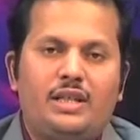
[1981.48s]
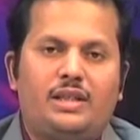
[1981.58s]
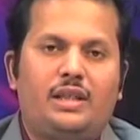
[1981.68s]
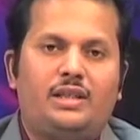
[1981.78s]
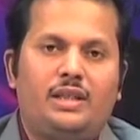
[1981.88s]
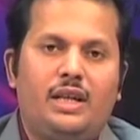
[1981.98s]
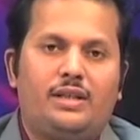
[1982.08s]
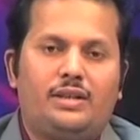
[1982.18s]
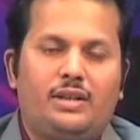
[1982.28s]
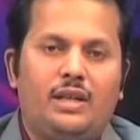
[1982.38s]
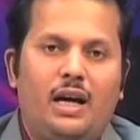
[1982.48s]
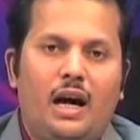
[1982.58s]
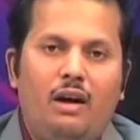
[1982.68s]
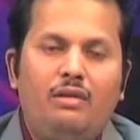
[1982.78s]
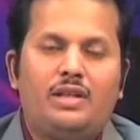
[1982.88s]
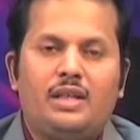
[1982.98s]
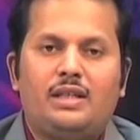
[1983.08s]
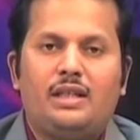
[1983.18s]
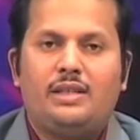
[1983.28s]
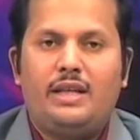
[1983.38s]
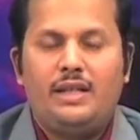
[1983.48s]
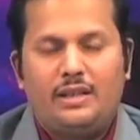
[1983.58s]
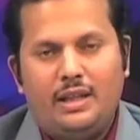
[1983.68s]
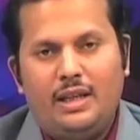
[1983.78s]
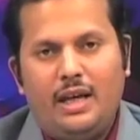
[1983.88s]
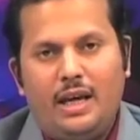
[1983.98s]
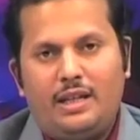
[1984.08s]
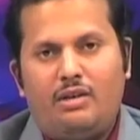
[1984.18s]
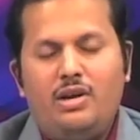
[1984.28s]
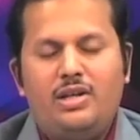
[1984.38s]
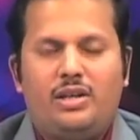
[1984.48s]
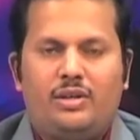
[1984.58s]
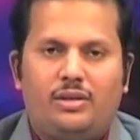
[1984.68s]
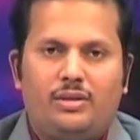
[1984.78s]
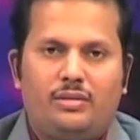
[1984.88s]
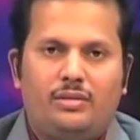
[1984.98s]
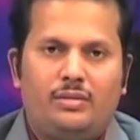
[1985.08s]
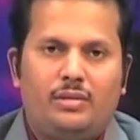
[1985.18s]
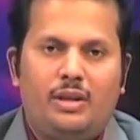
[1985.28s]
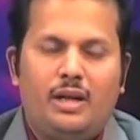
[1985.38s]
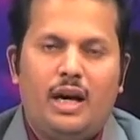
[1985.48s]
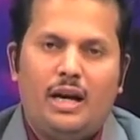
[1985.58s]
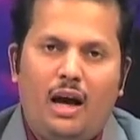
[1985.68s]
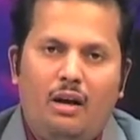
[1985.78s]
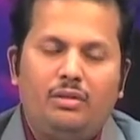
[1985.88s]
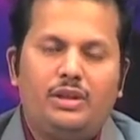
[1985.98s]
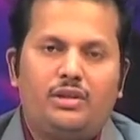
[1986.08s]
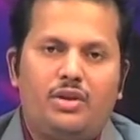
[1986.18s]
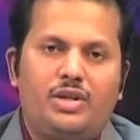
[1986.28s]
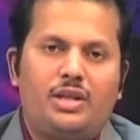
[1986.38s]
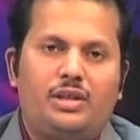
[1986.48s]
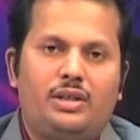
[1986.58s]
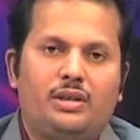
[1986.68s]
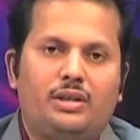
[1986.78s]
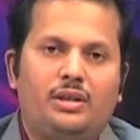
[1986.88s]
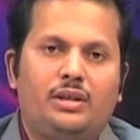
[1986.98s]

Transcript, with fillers: intentional states, how intentional states has a content and how this content